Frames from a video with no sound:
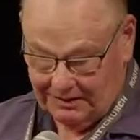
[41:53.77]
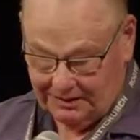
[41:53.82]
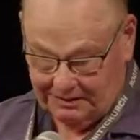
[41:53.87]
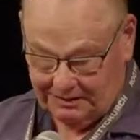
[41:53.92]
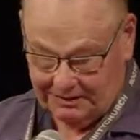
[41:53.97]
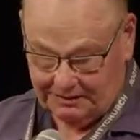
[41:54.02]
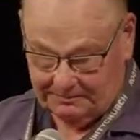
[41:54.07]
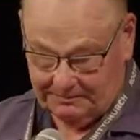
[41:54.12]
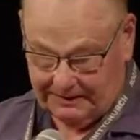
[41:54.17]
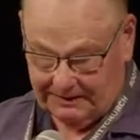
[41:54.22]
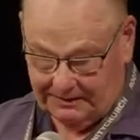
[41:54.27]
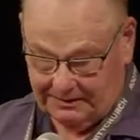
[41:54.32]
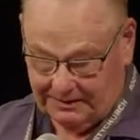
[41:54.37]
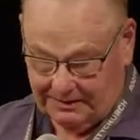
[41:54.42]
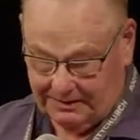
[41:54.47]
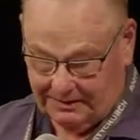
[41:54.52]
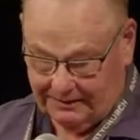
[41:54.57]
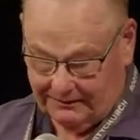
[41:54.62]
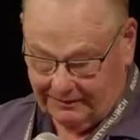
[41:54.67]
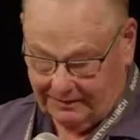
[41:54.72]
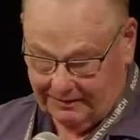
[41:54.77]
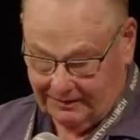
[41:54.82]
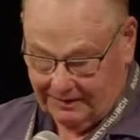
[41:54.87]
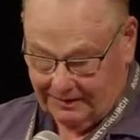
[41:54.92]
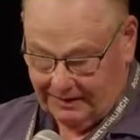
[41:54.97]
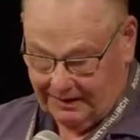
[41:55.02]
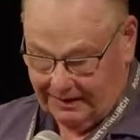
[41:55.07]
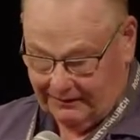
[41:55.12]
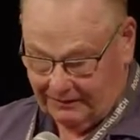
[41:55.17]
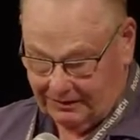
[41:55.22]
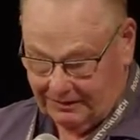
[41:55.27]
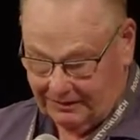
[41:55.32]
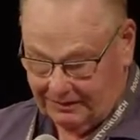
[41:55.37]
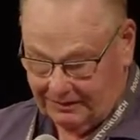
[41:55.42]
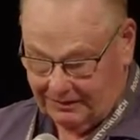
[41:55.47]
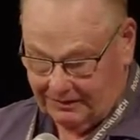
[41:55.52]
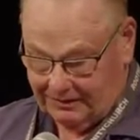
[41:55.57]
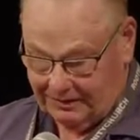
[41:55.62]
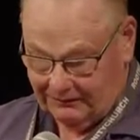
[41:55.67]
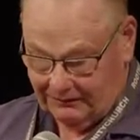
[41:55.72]
It's piercing even to the
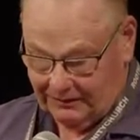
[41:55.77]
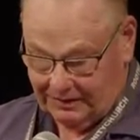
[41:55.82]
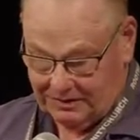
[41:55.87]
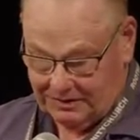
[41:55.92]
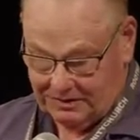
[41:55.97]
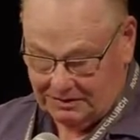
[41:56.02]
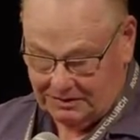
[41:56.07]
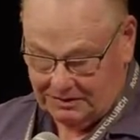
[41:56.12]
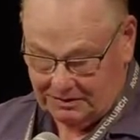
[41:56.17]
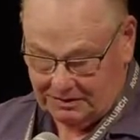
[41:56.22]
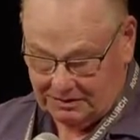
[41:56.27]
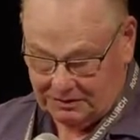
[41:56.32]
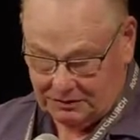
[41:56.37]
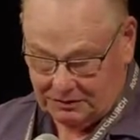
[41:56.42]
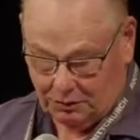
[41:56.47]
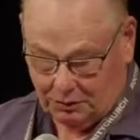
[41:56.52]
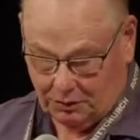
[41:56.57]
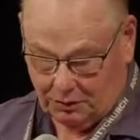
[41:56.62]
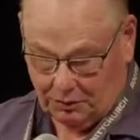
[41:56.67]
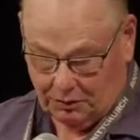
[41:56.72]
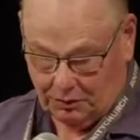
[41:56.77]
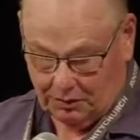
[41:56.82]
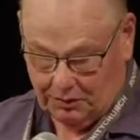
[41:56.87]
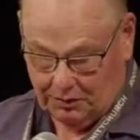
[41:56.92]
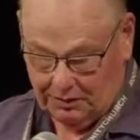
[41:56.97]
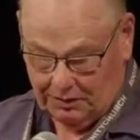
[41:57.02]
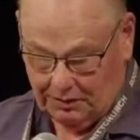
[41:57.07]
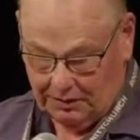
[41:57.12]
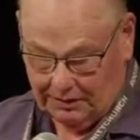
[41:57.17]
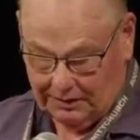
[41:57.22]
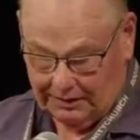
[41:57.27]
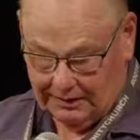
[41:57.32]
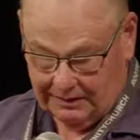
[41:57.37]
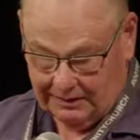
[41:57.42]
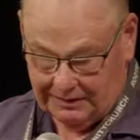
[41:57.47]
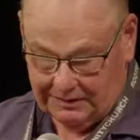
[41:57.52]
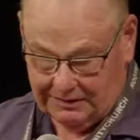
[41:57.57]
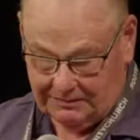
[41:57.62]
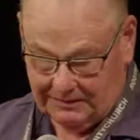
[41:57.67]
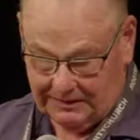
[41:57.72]
division of the soul and the
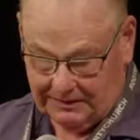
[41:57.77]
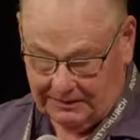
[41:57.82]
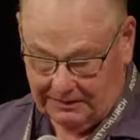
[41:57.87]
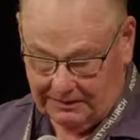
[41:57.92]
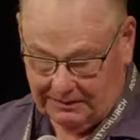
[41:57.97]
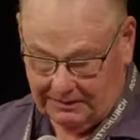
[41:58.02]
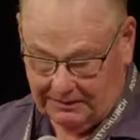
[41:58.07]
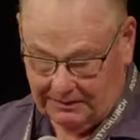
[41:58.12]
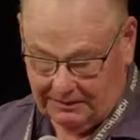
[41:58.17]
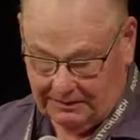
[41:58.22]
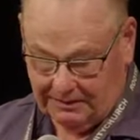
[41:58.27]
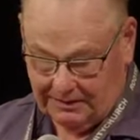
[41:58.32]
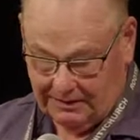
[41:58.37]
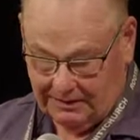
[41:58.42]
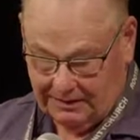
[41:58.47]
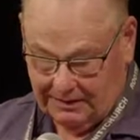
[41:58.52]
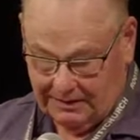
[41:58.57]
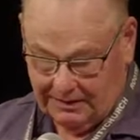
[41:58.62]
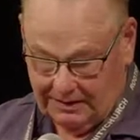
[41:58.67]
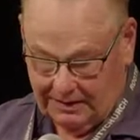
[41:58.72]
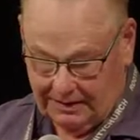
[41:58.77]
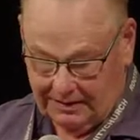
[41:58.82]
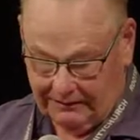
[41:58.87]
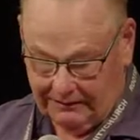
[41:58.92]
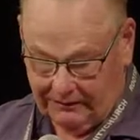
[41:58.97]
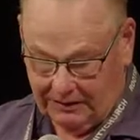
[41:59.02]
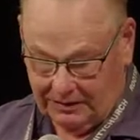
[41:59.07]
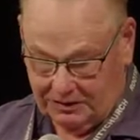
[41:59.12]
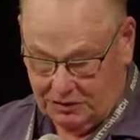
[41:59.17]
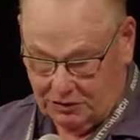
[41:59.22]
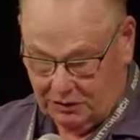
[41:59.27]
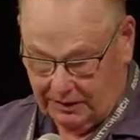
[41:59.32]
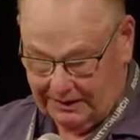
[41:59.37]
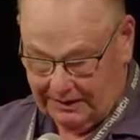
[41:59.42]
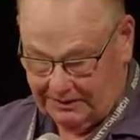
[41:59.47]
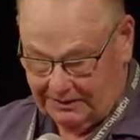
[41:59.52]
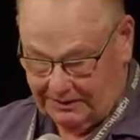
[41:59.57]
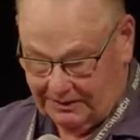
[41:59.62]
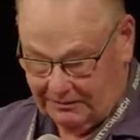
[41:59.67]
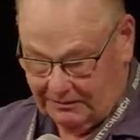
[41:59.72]
spirit, and of the
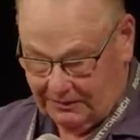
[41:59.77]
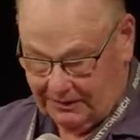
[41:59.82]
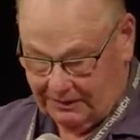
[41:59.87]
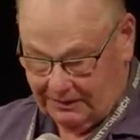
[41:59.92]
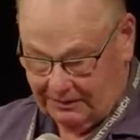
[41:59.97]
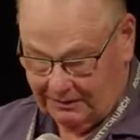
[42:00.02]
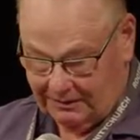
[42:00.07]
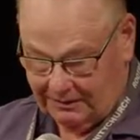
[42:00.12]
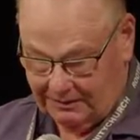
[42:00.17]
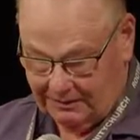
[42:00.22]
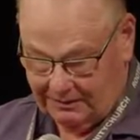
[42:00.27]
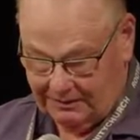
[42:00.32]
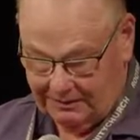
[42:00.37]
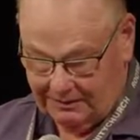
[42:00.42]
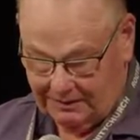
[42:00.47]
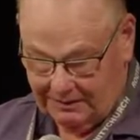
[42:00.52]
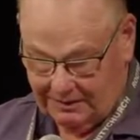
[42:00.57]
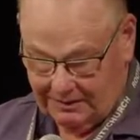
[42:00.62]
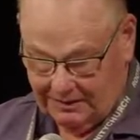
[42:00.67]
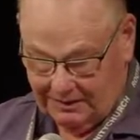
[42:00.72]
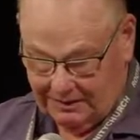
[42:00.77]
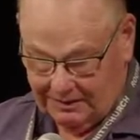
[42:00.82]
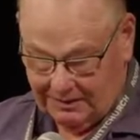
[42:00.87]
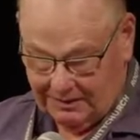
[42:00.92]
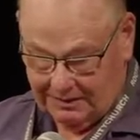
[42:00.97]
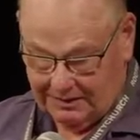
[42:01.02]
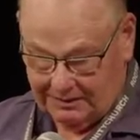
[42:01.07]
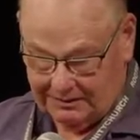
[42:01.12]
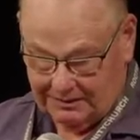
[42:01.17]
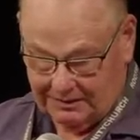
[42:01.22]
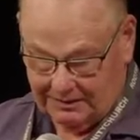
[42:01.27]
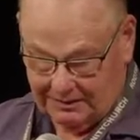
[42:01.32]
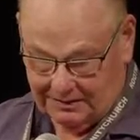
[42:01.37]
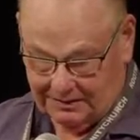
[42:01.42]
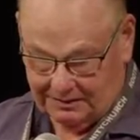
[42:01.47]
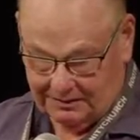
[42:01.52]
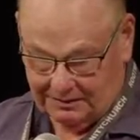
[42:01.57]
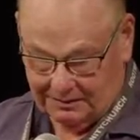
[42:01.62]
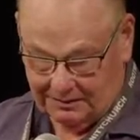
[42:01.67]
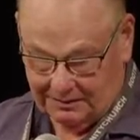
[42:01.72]
joints and the marrow, and is a
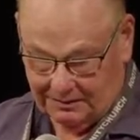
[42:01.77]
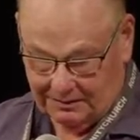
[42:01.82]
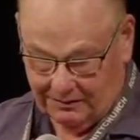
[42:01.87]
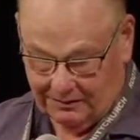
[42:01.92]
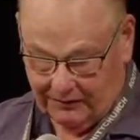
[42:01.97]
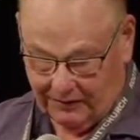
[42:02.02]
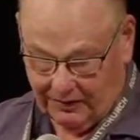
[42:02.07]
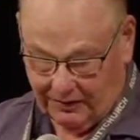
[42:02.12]
discerner of the